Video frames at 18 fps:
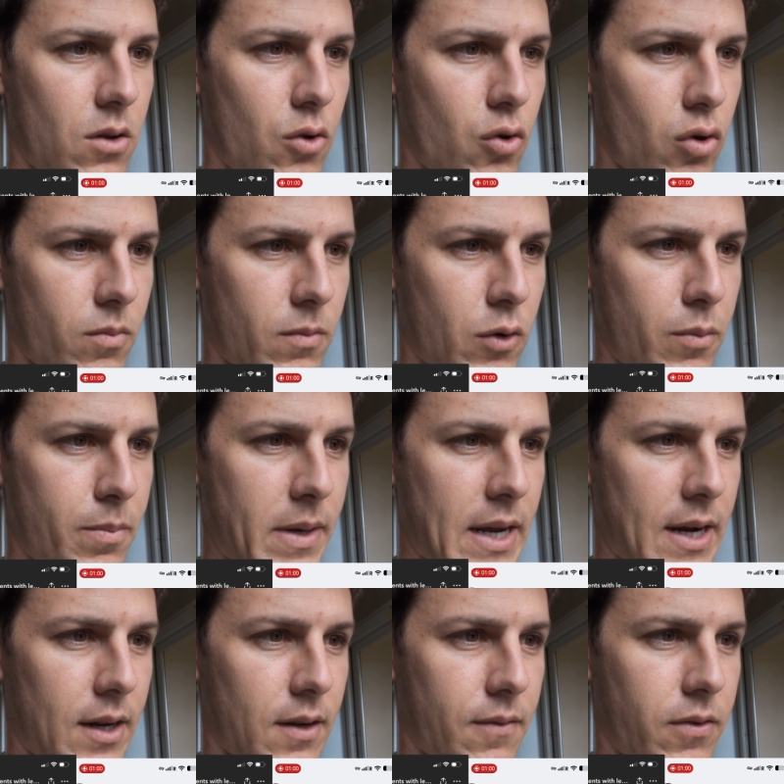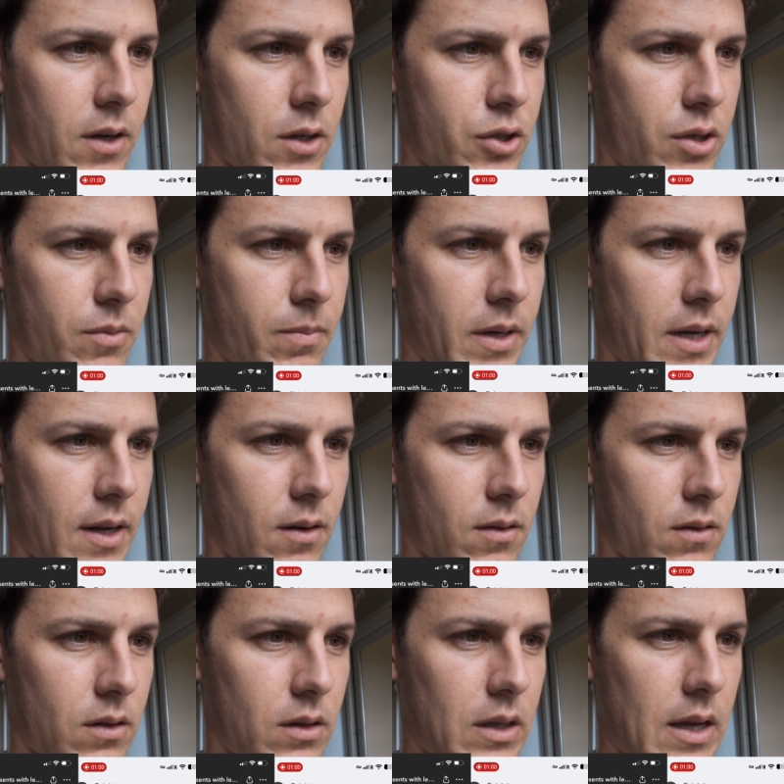Normal hepatic function
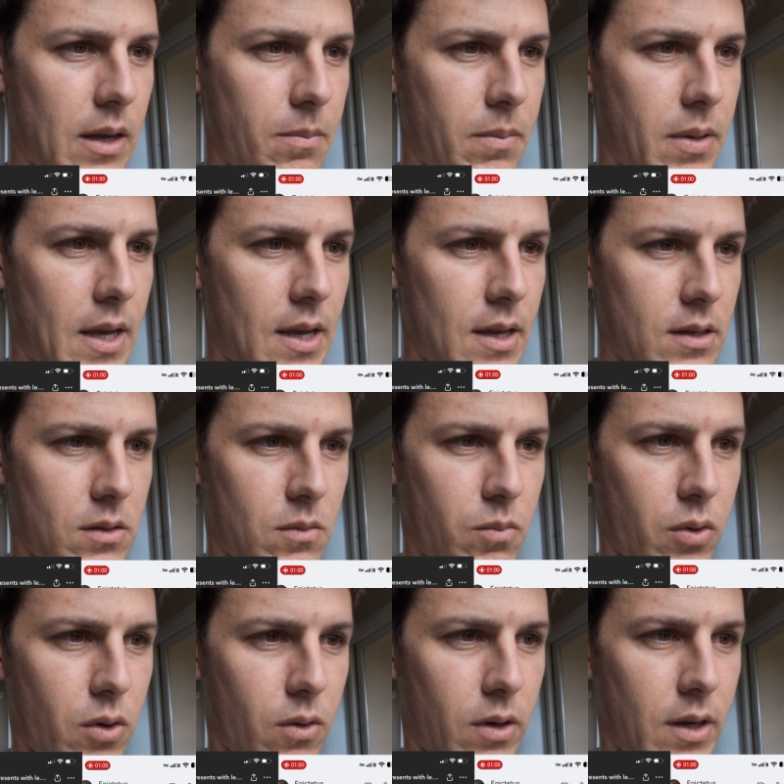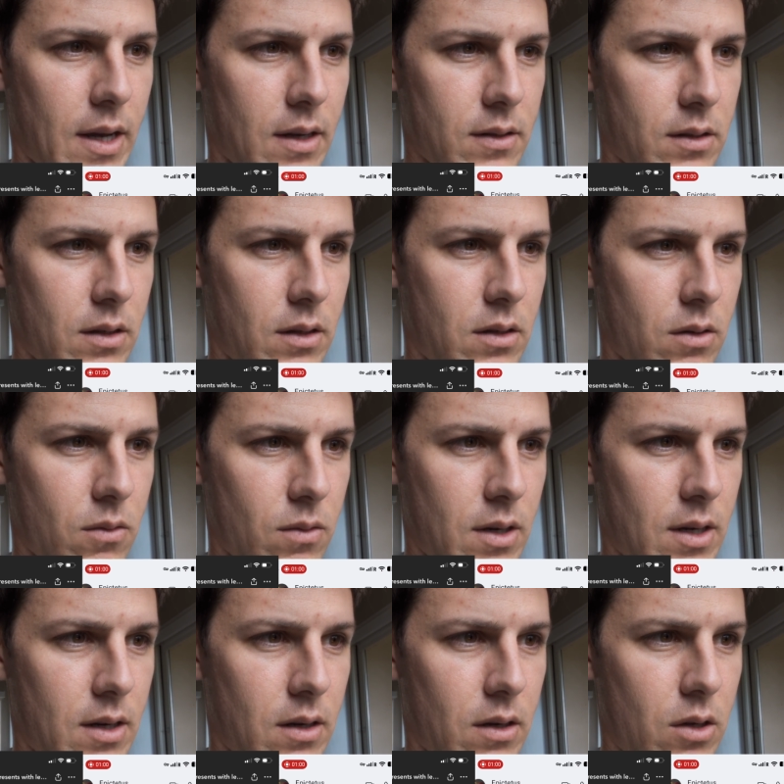panel, lipase,
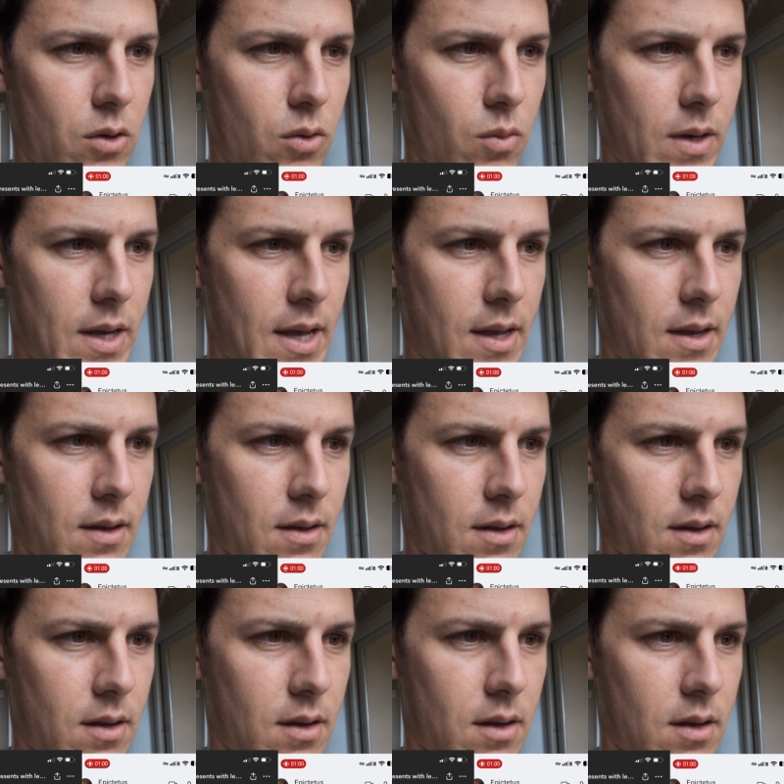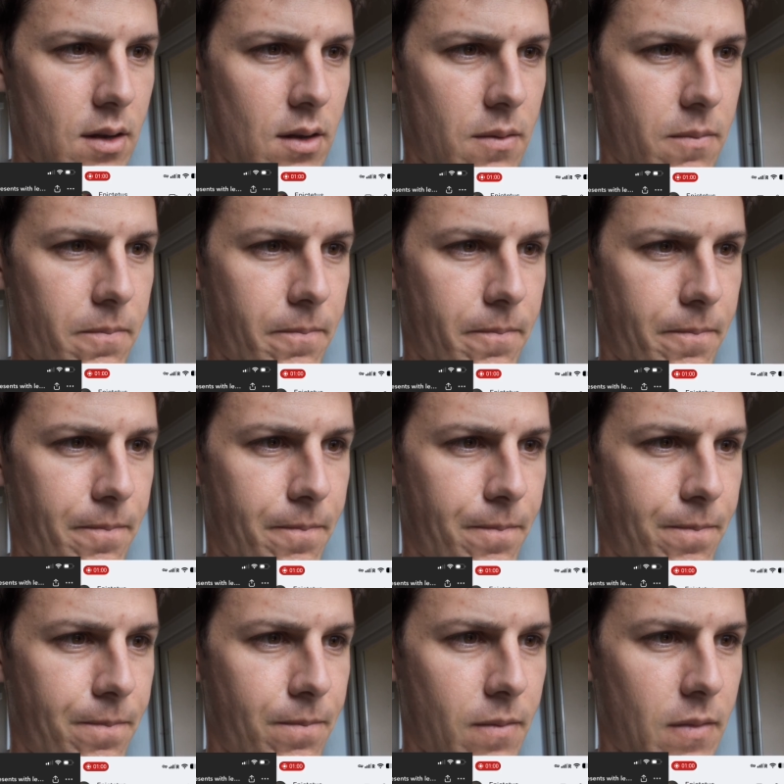procalcitonin, UA.
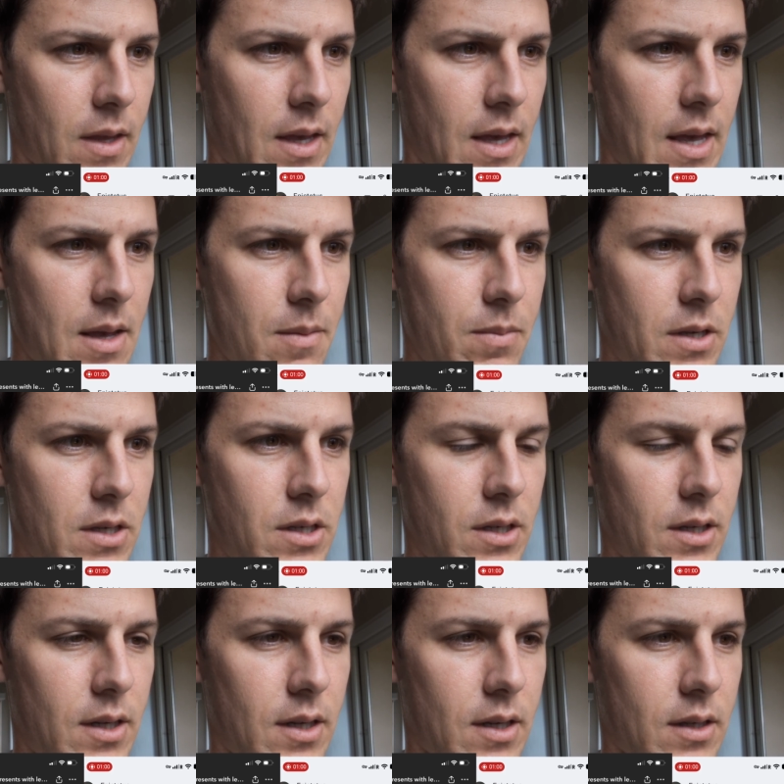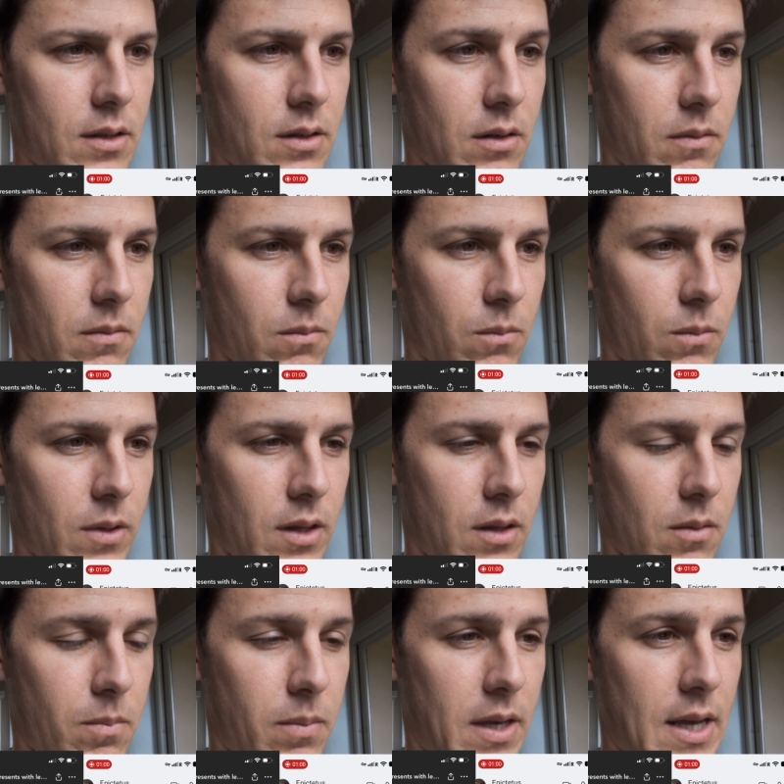ABG is
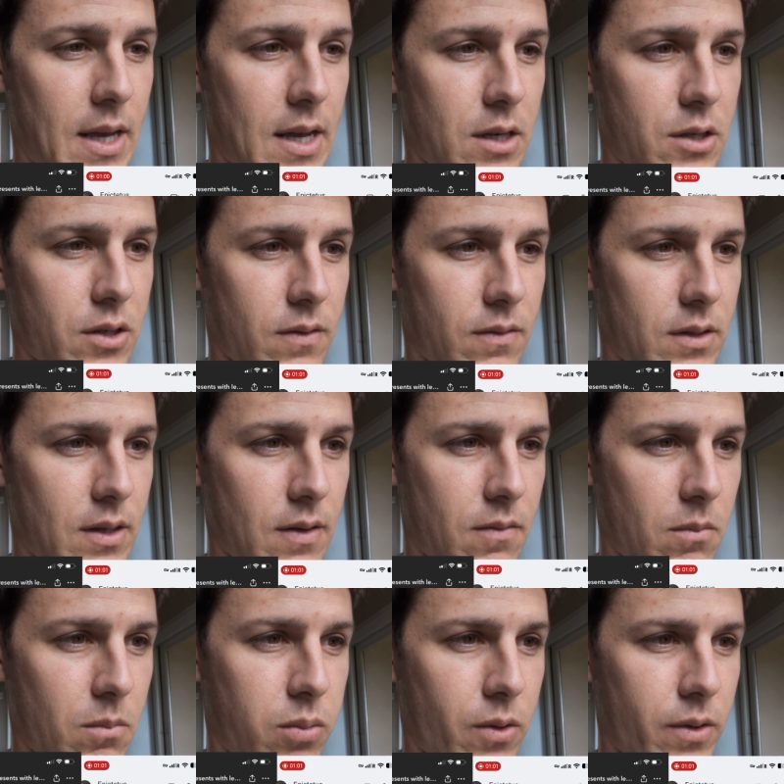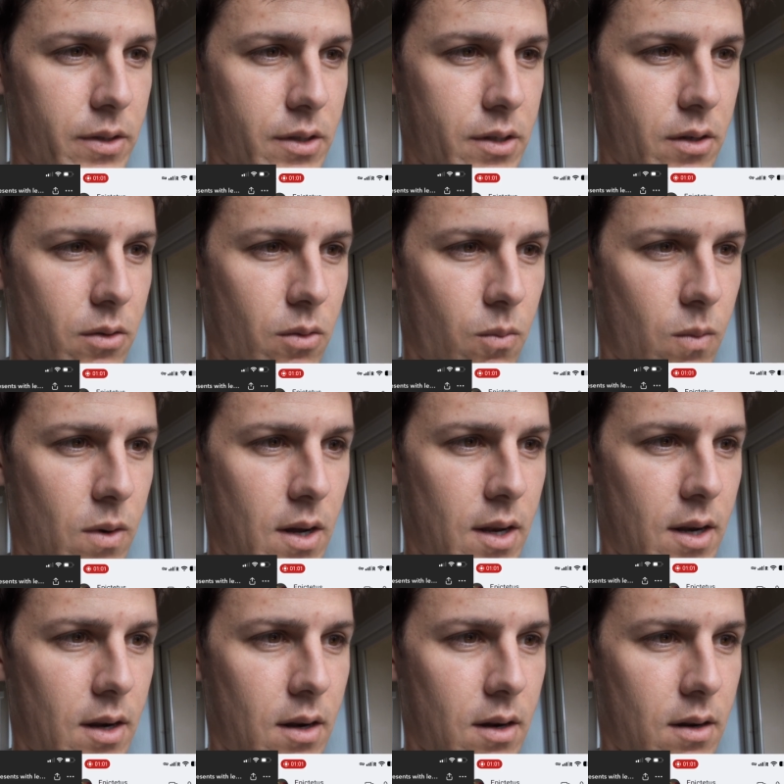with a pH of
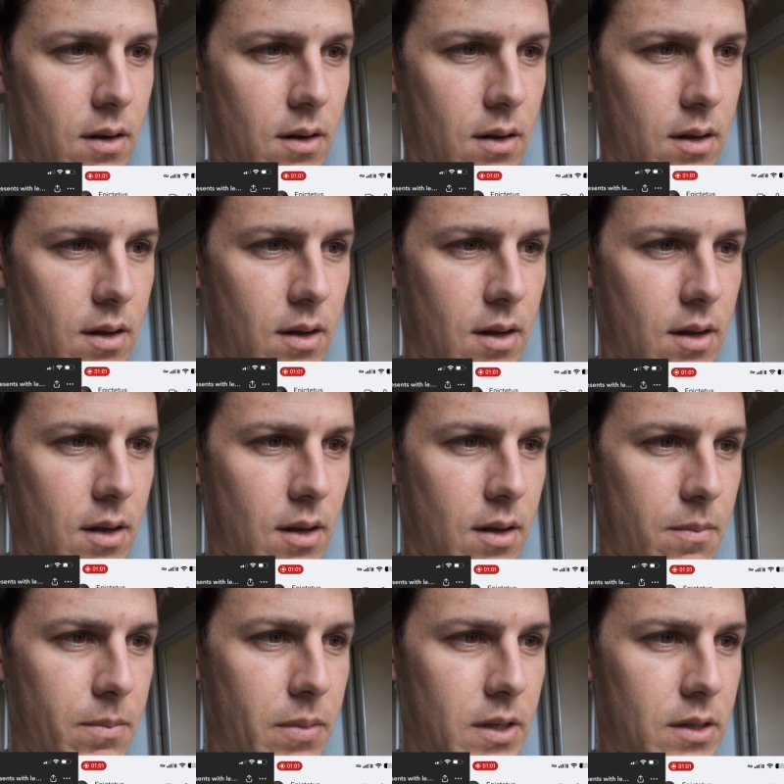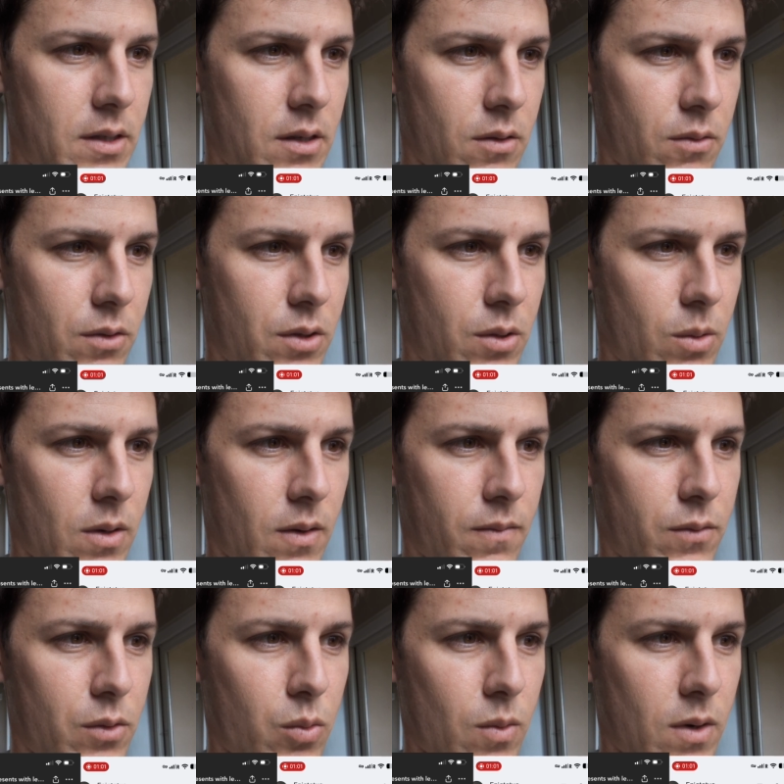7.01, PCO2
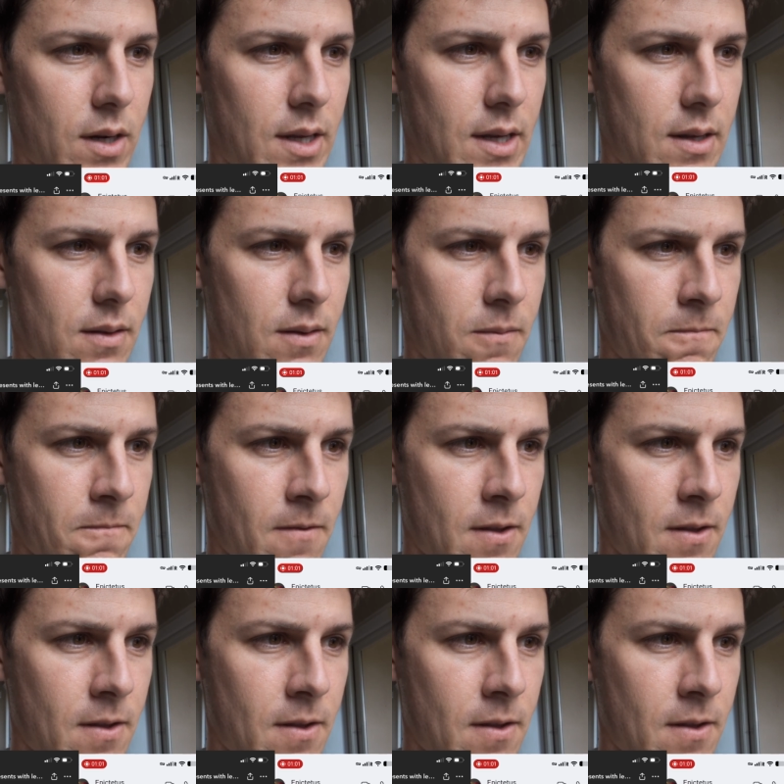of 20,